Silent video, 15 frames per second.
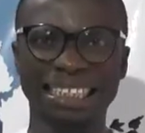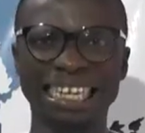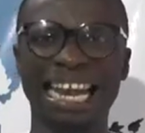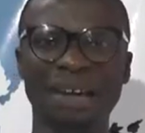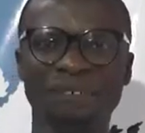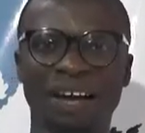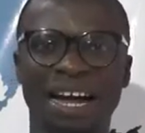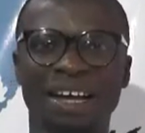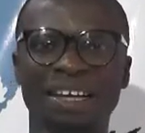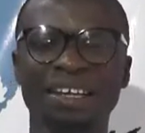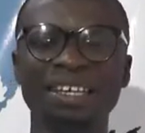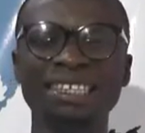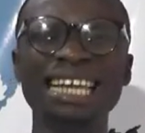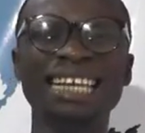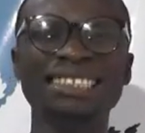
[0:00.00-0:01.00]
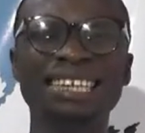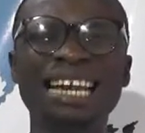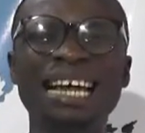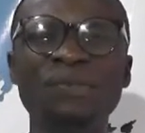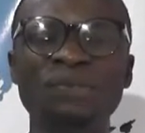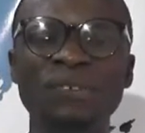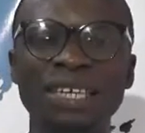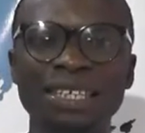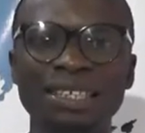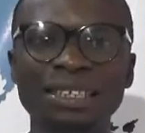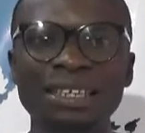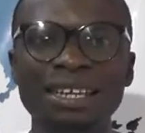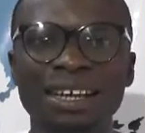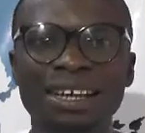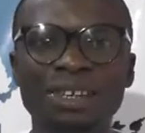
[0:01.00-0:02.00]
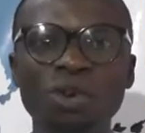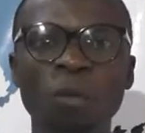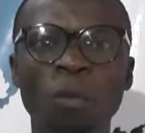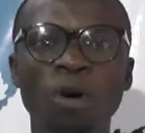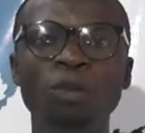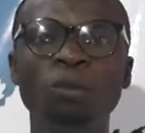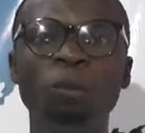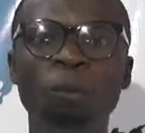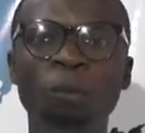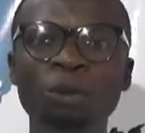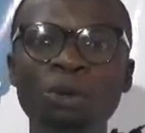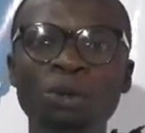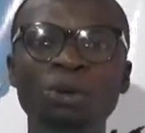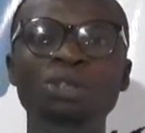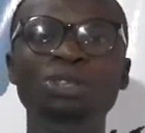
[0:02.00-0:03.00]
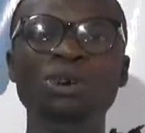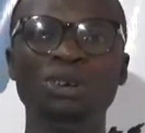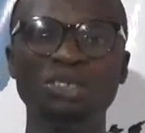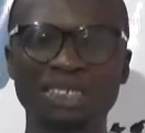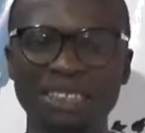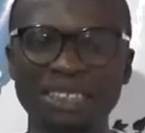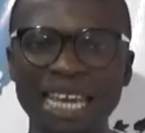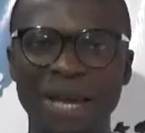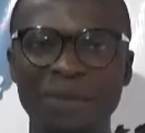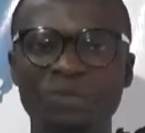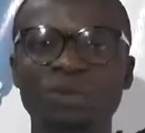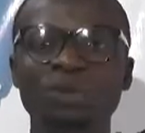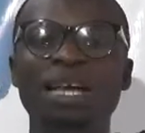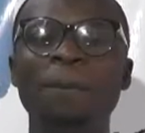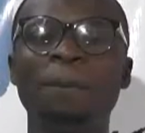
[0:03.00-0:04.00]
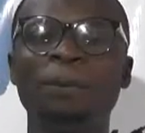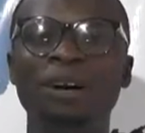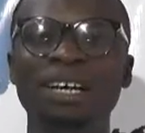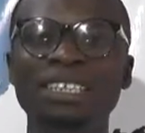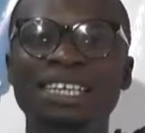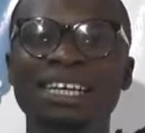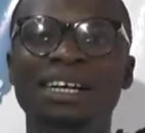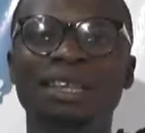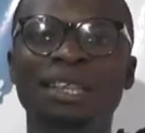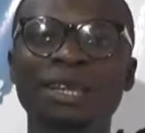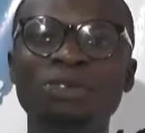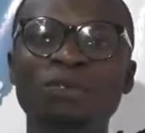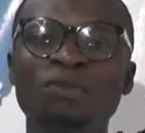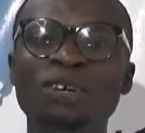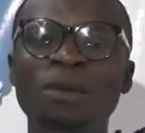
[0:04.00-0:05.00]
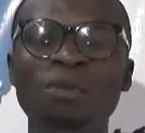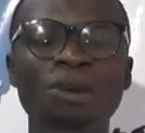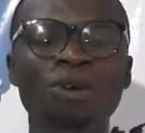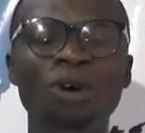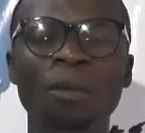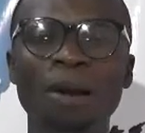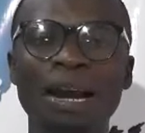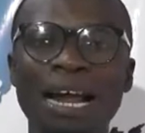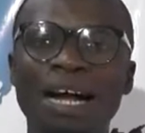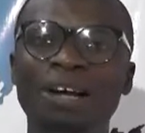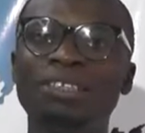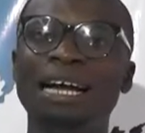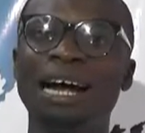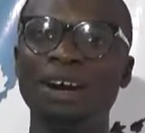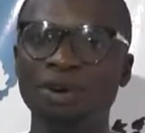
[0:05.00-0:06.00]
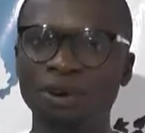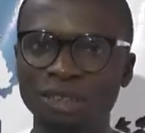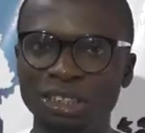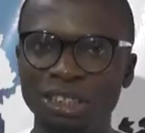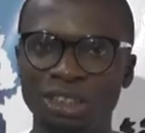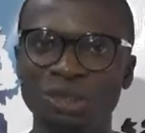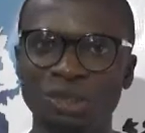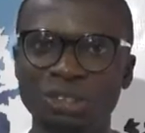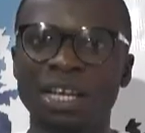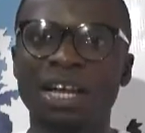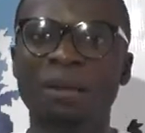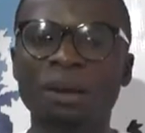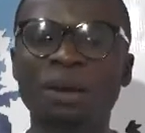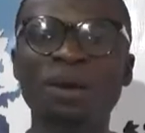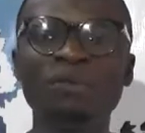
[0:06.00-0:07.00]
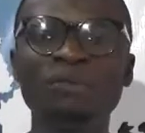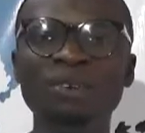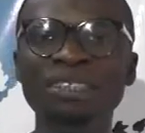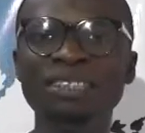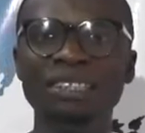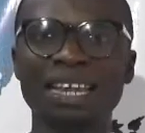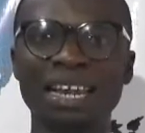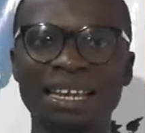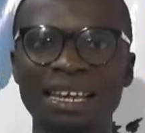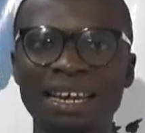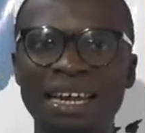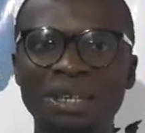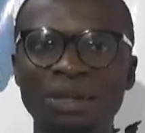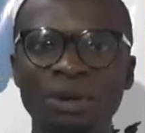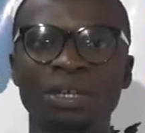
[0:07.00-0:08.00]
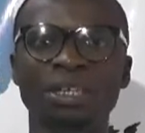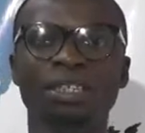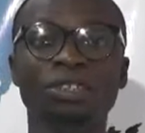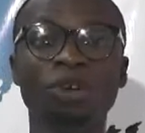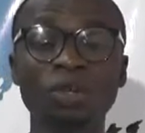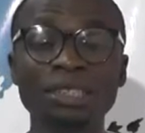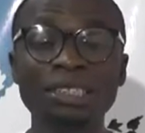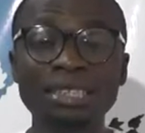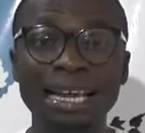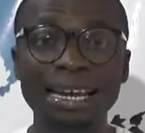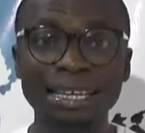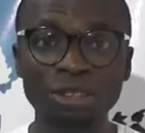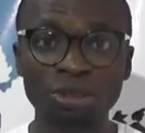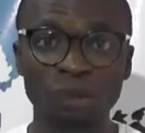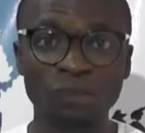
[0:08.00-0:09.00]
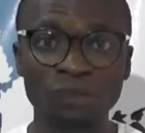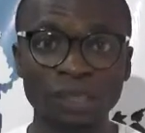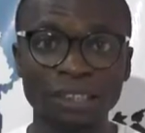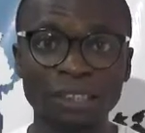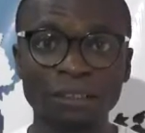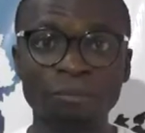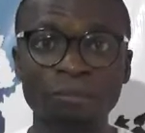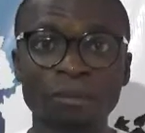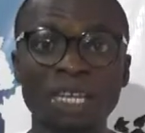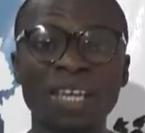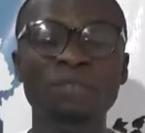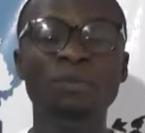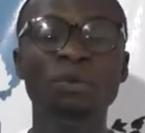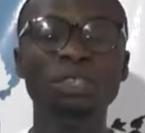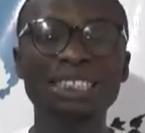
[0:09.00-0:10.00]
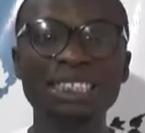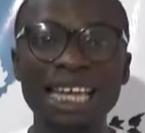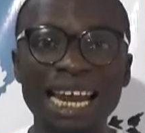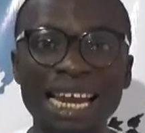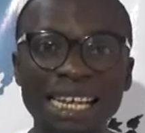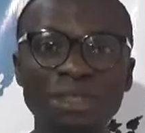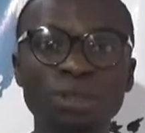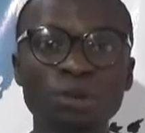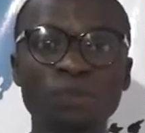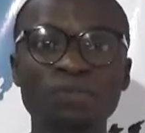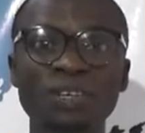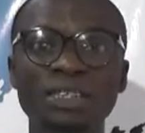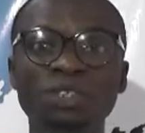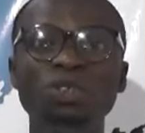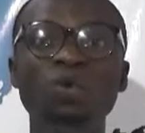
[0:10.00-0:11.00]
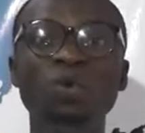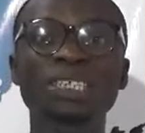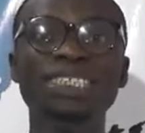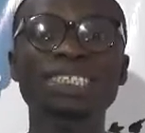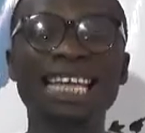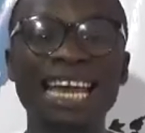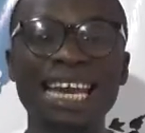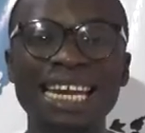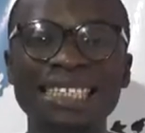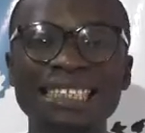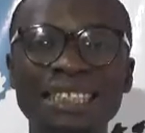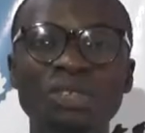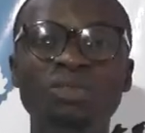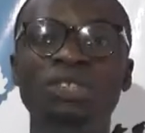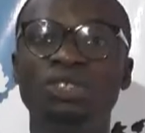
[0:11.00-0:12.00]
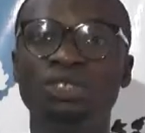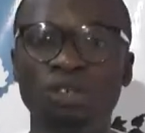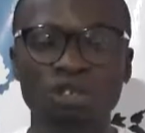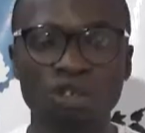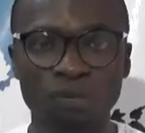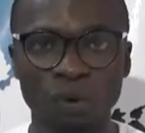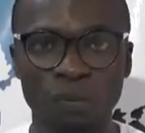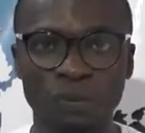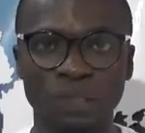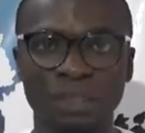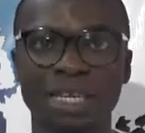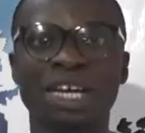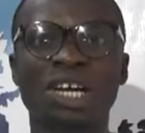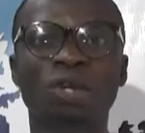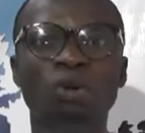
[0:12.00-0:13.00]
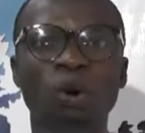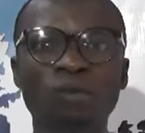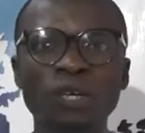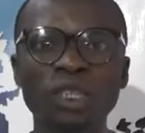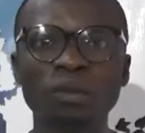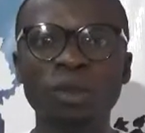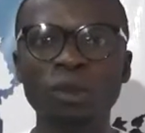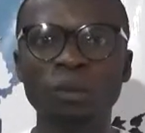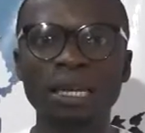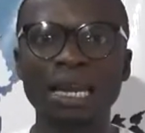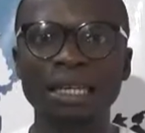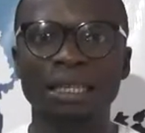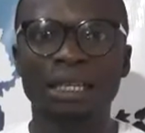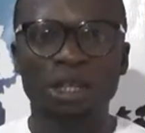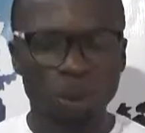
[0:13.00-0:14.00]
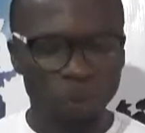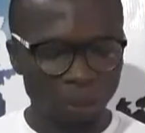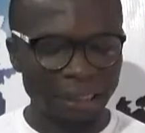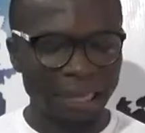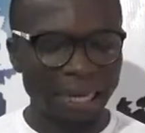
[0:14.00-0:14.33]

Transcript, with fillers: Never. That's loud faith. You must build yourself to that point that your faith become loud and audacious, because faith is like a lion. Don't silence your faith. If you silence your faith, you will silence the result of your faith. Your faith must be loud. You must